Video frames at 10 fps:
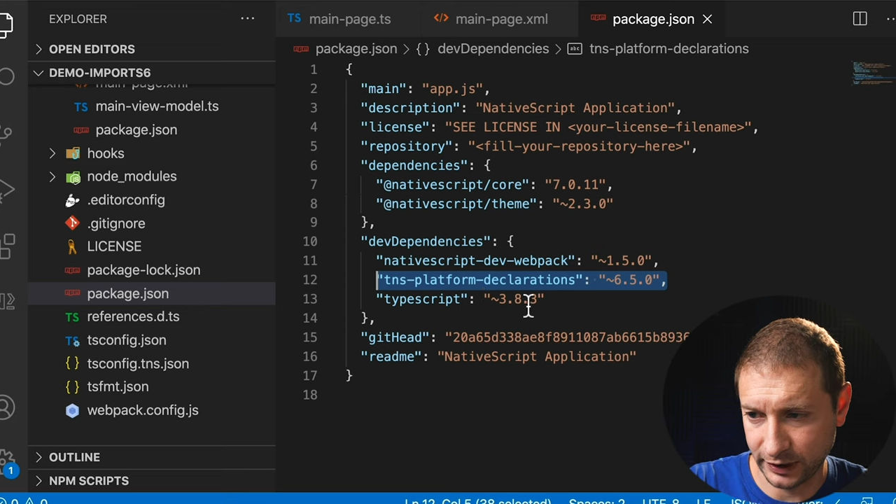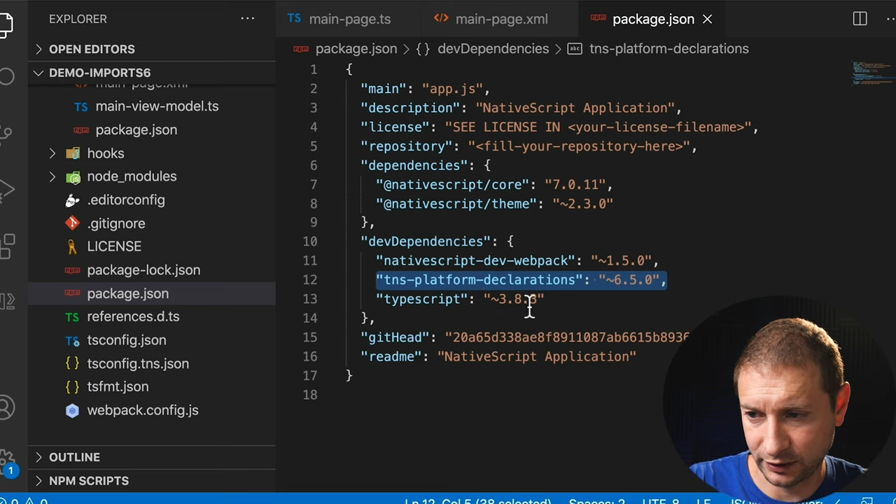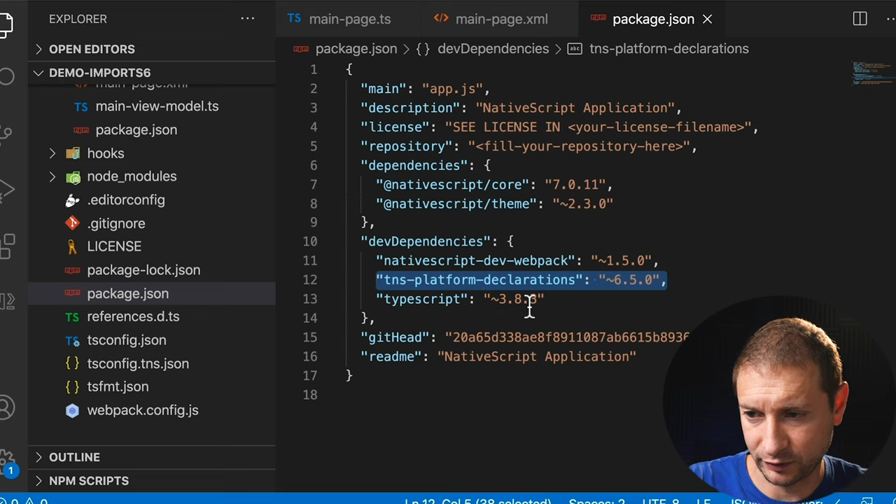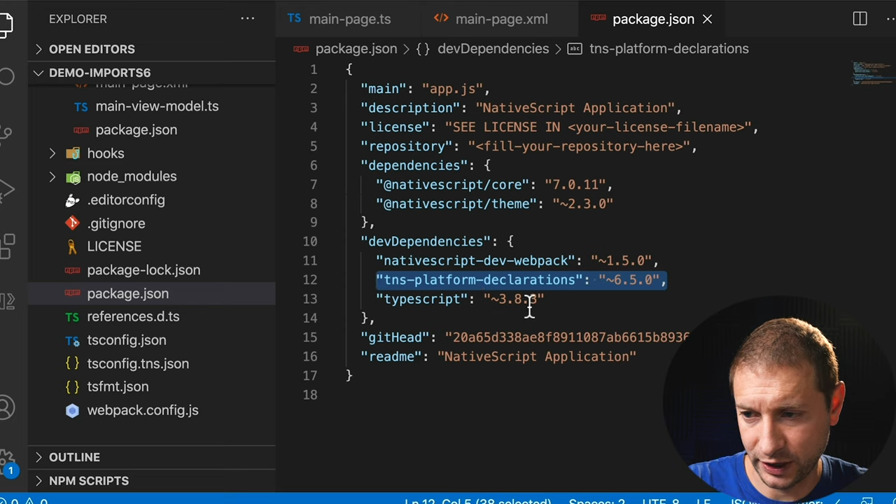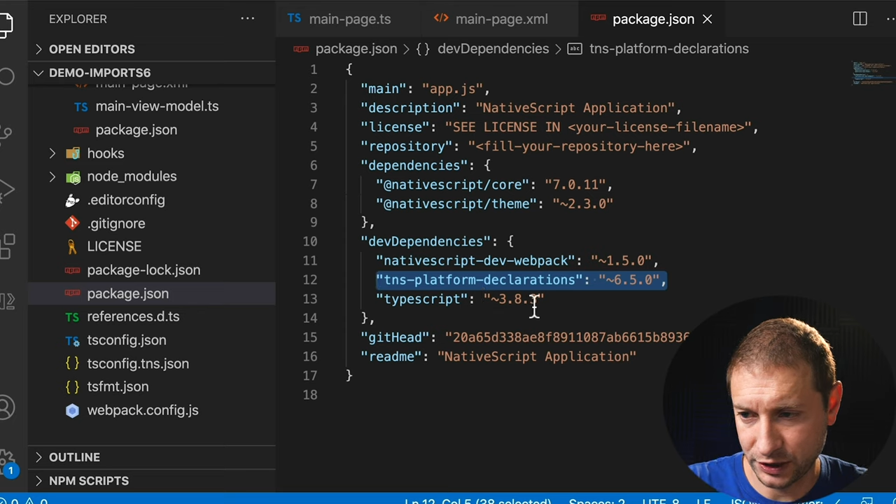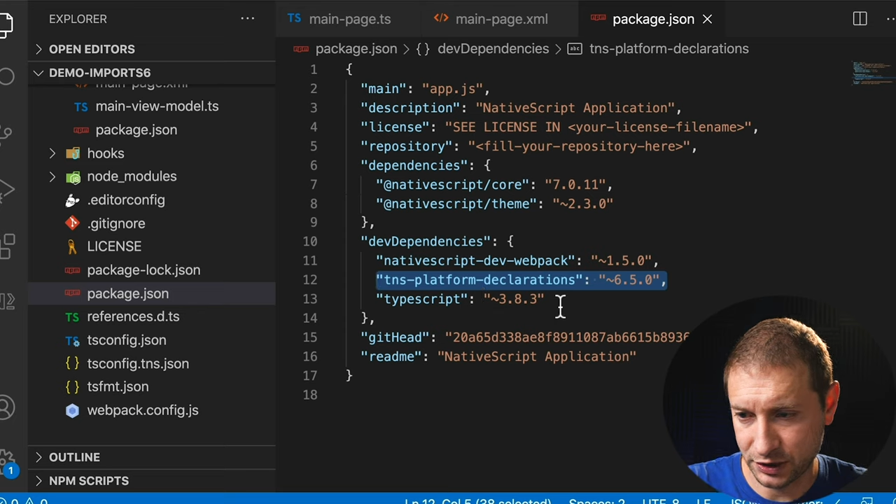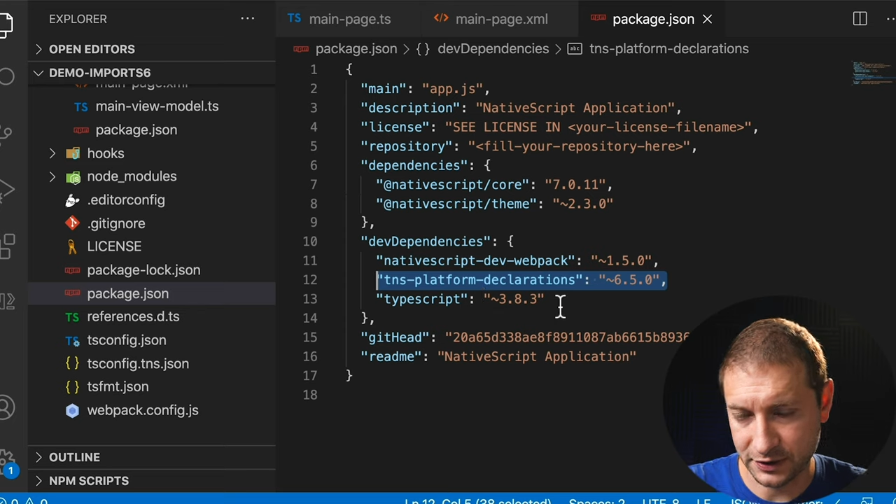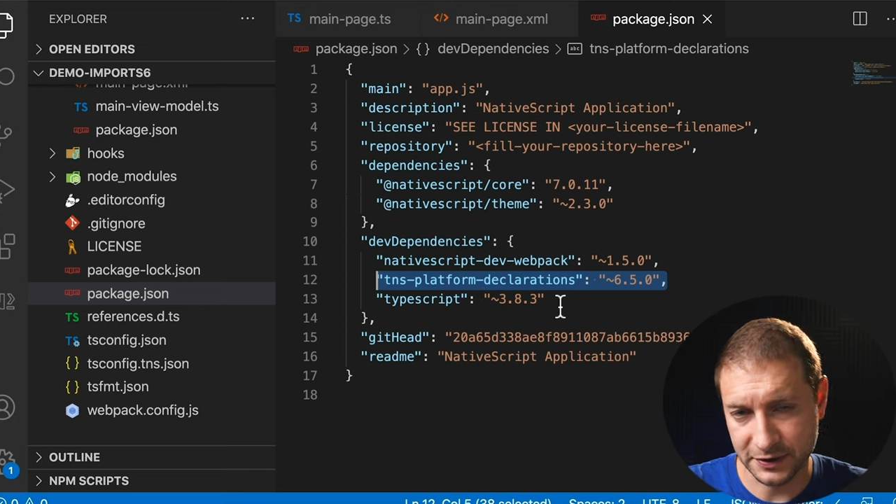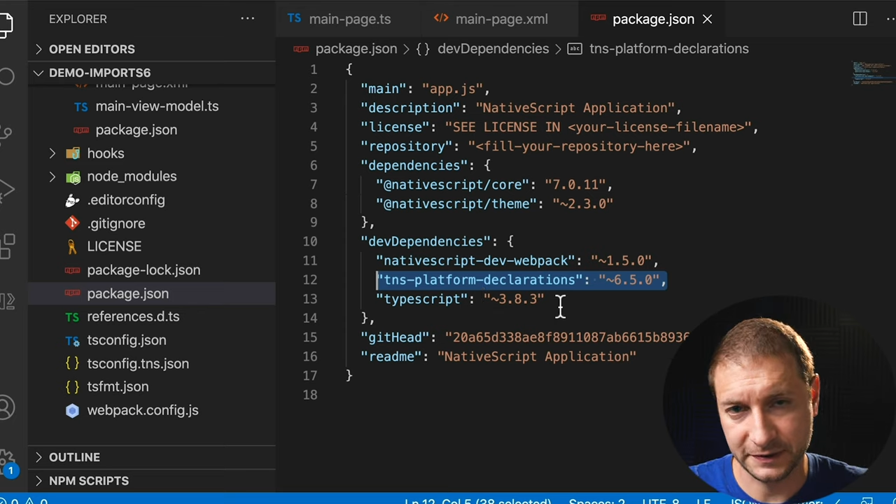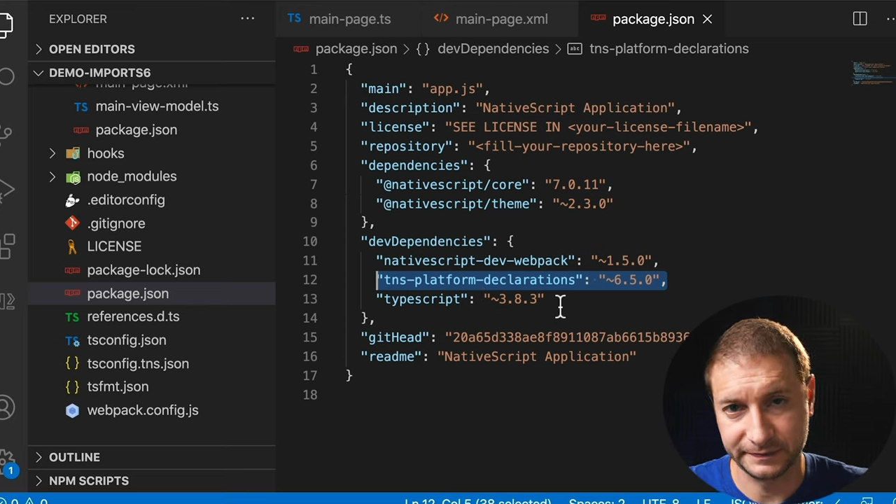
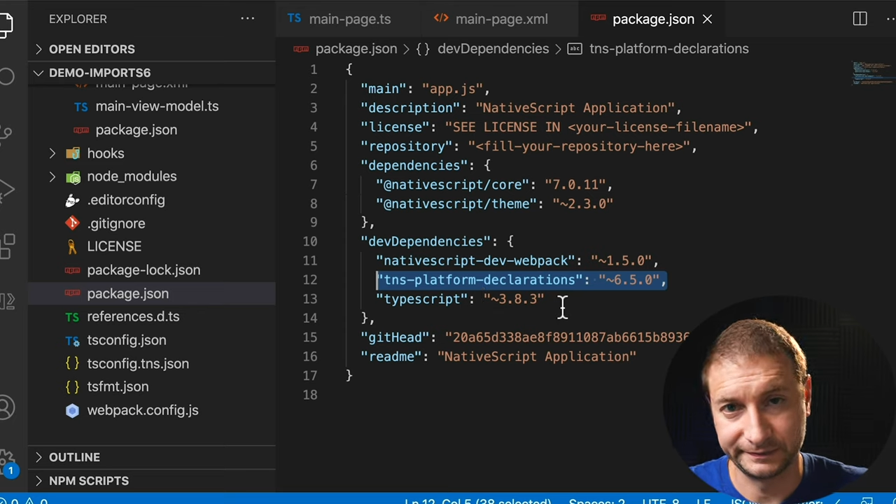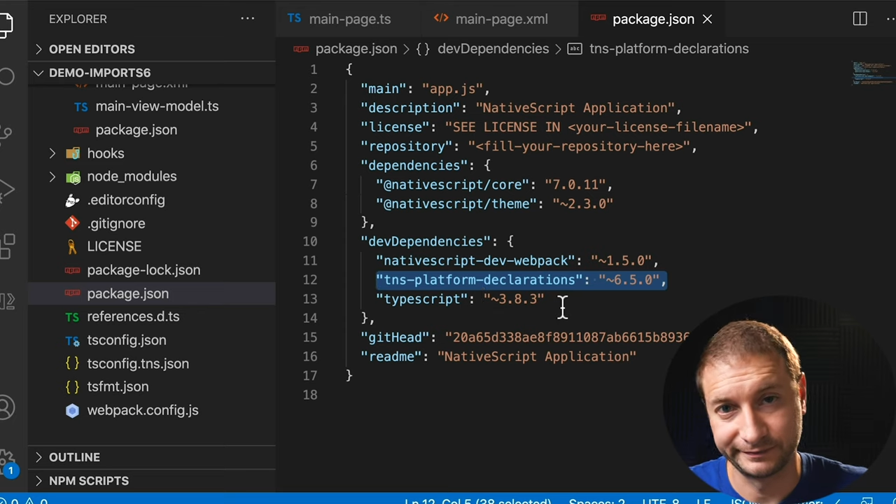declarations,